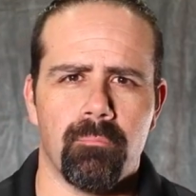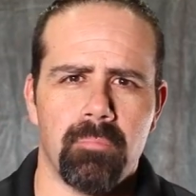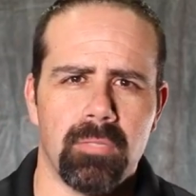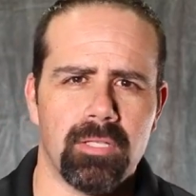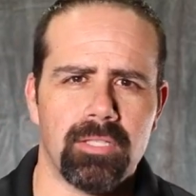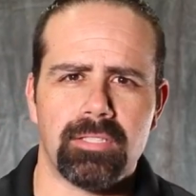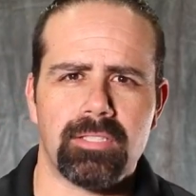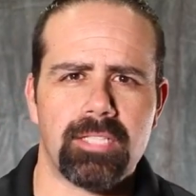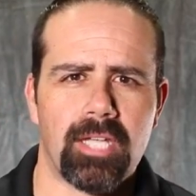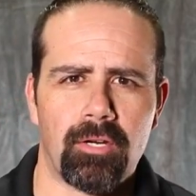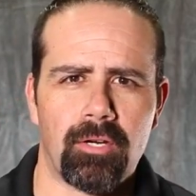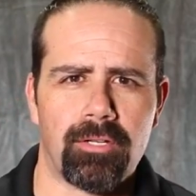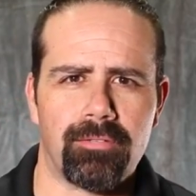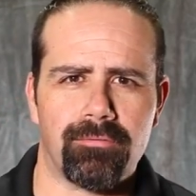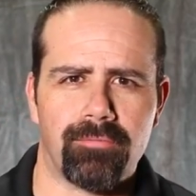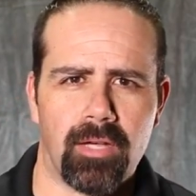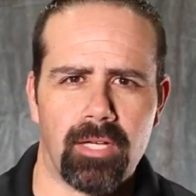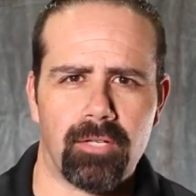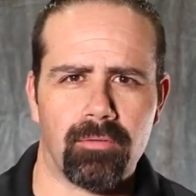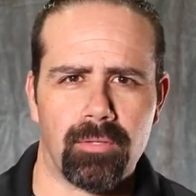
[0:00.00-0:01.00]
military
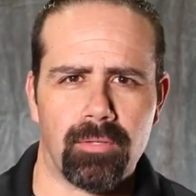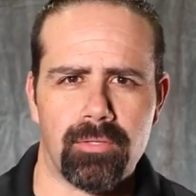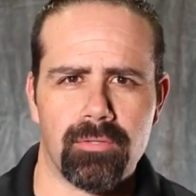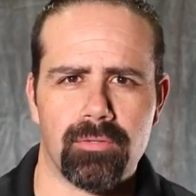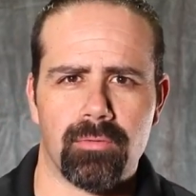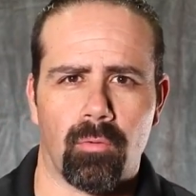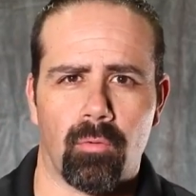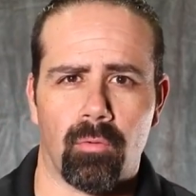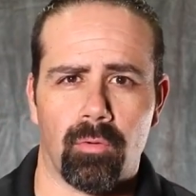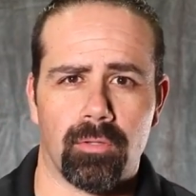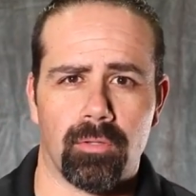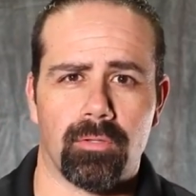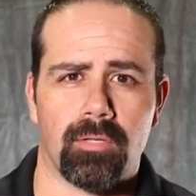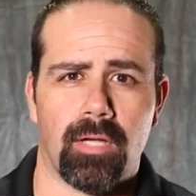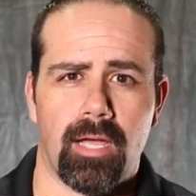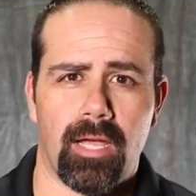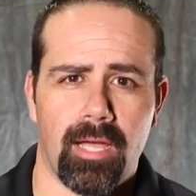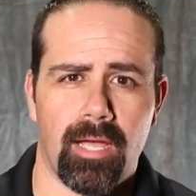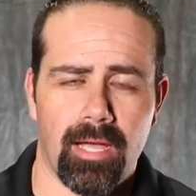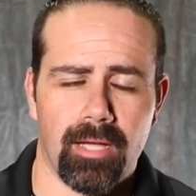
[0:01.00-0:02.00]
veterans or
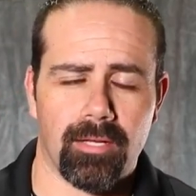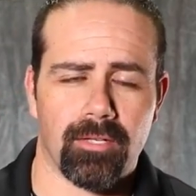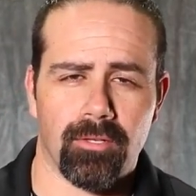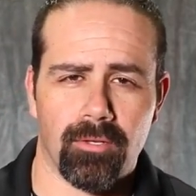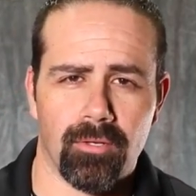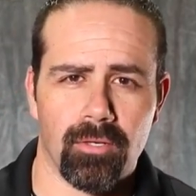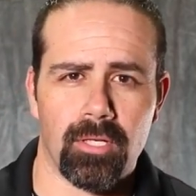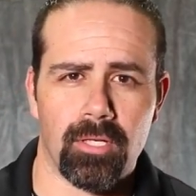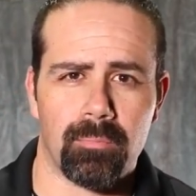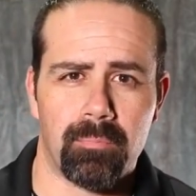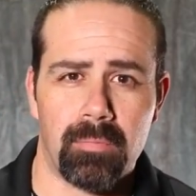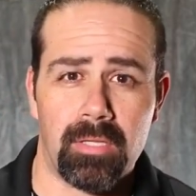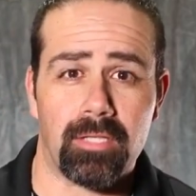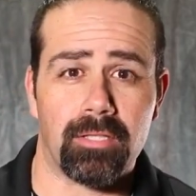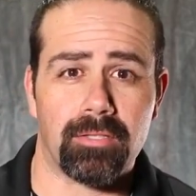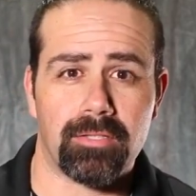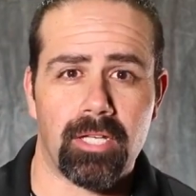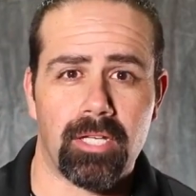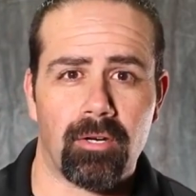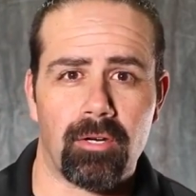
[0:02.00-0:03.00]
current
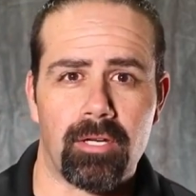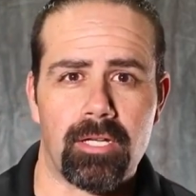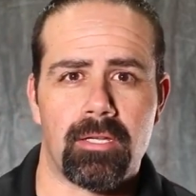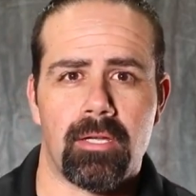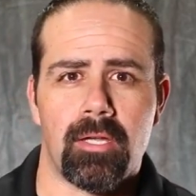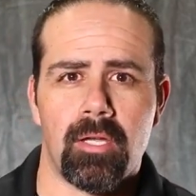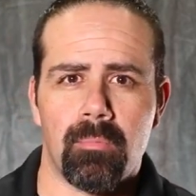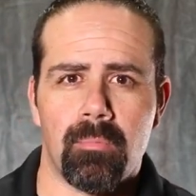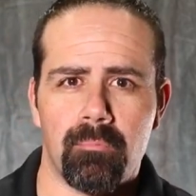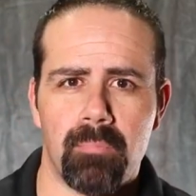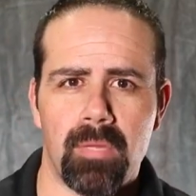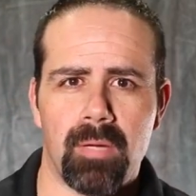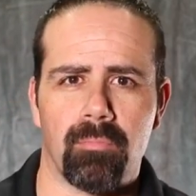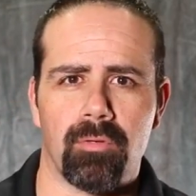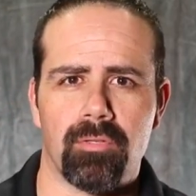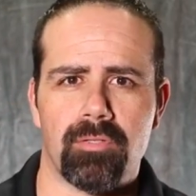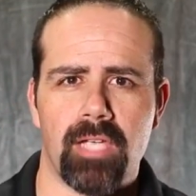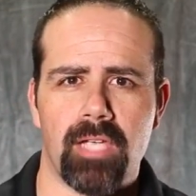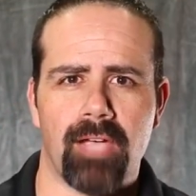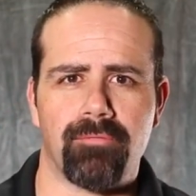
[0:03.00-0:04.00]
military
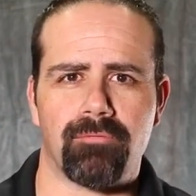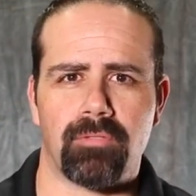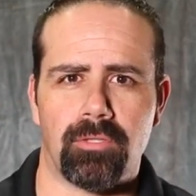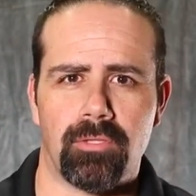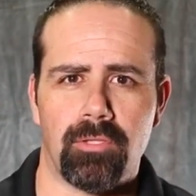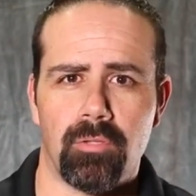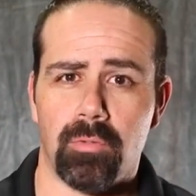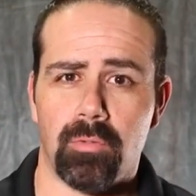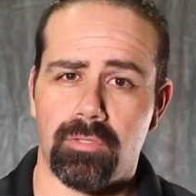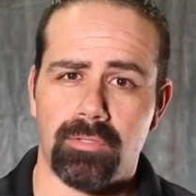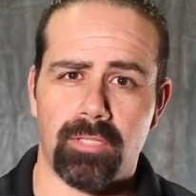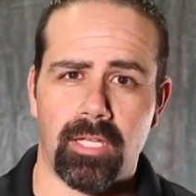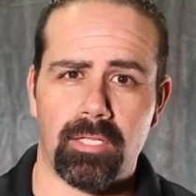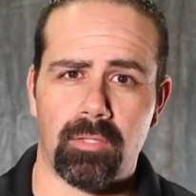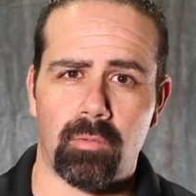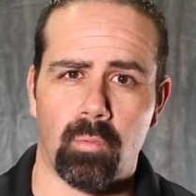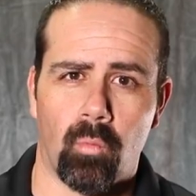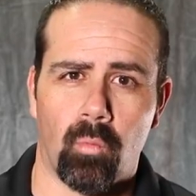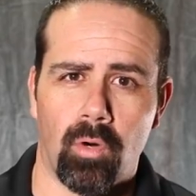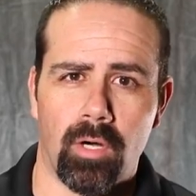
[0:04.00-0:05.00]
members have to do is
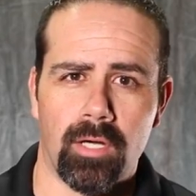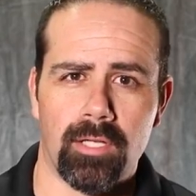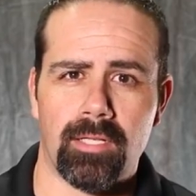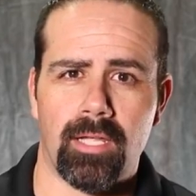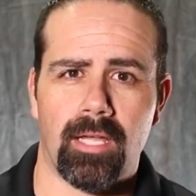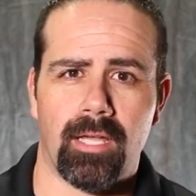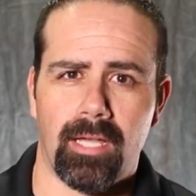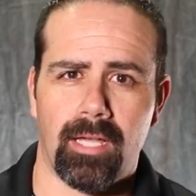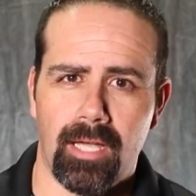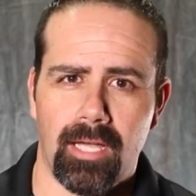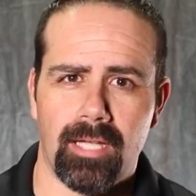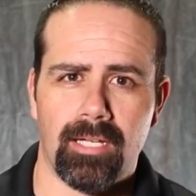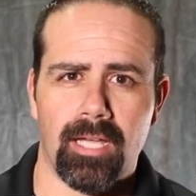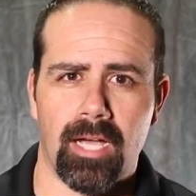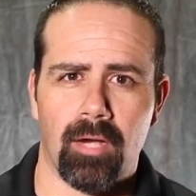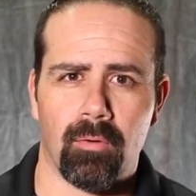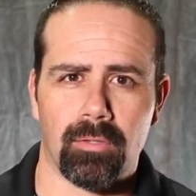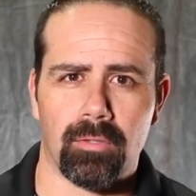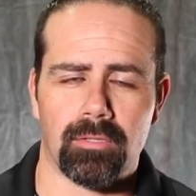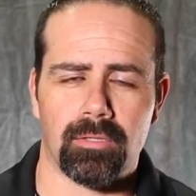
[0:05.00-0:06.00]
take one
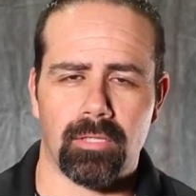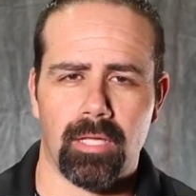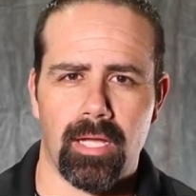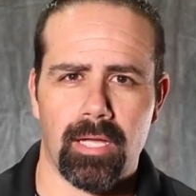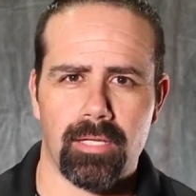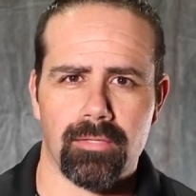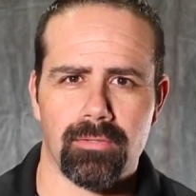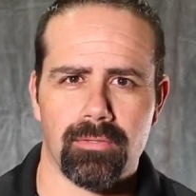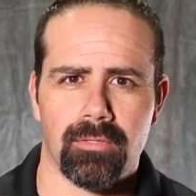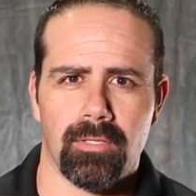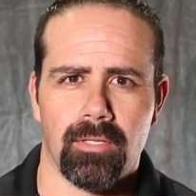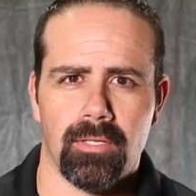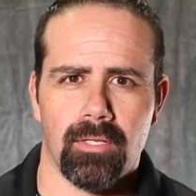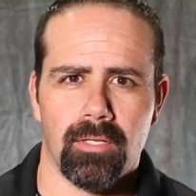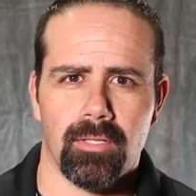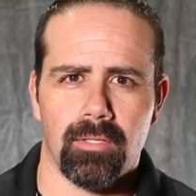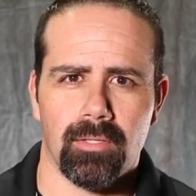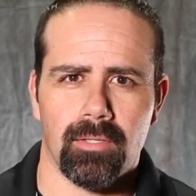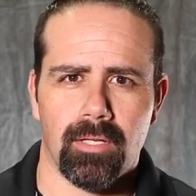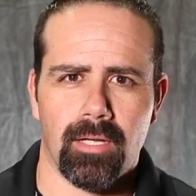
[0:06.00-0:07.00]
8-hour class
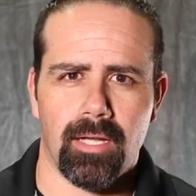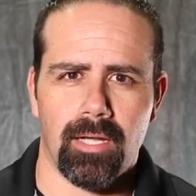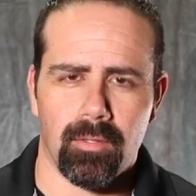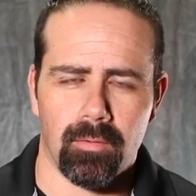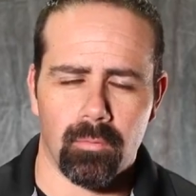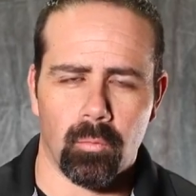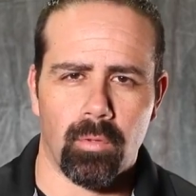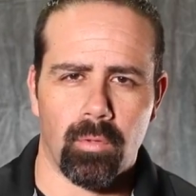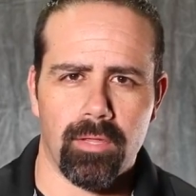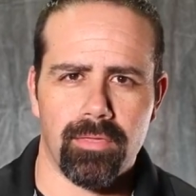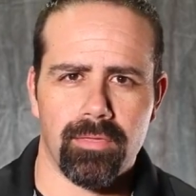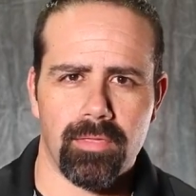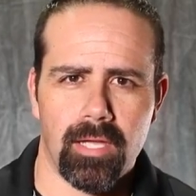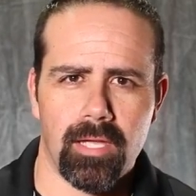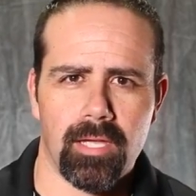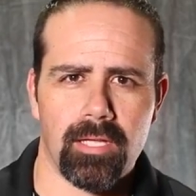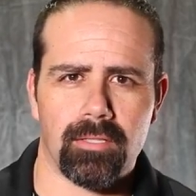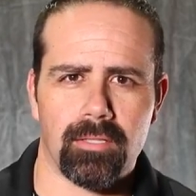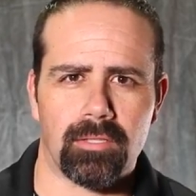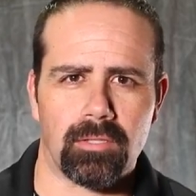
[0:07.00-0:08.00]
with the
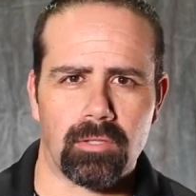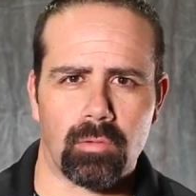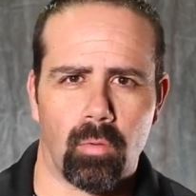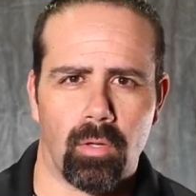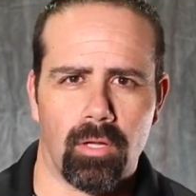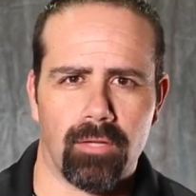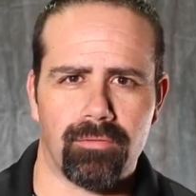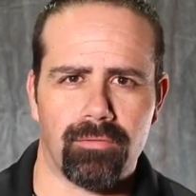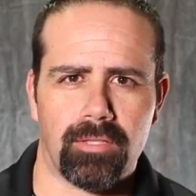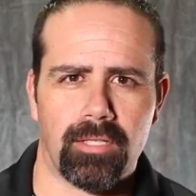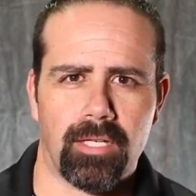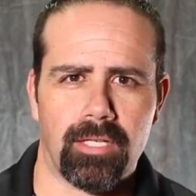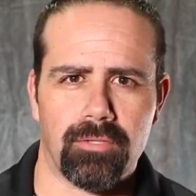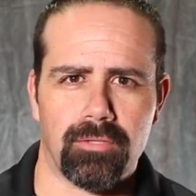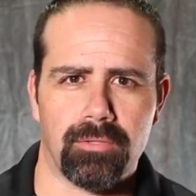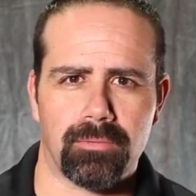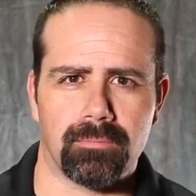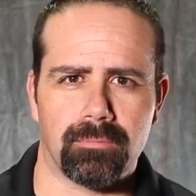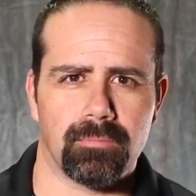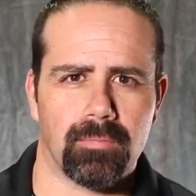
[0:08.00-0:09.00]
handgun
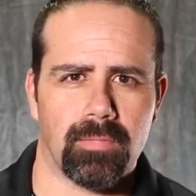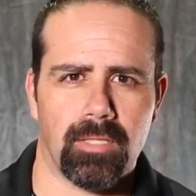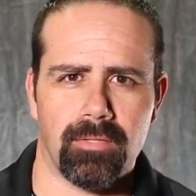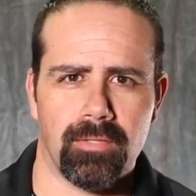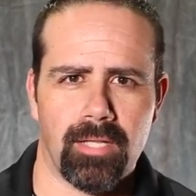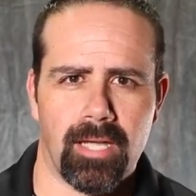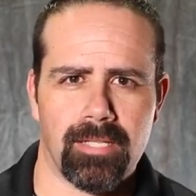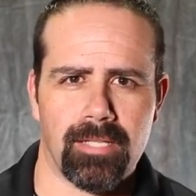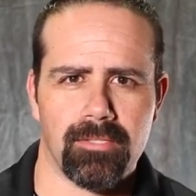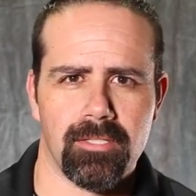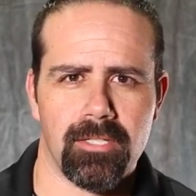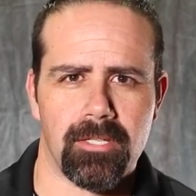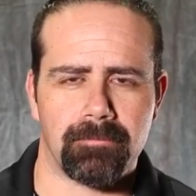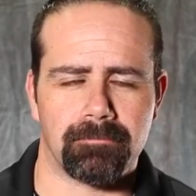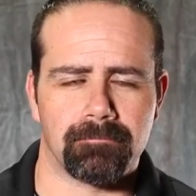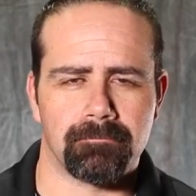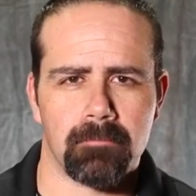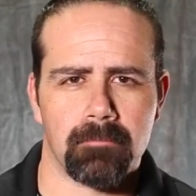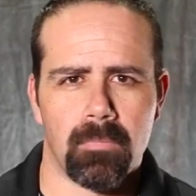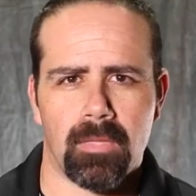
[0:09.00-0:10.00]
qualification, and that's
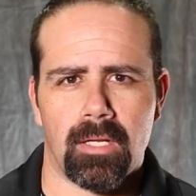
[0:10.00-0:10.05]
it.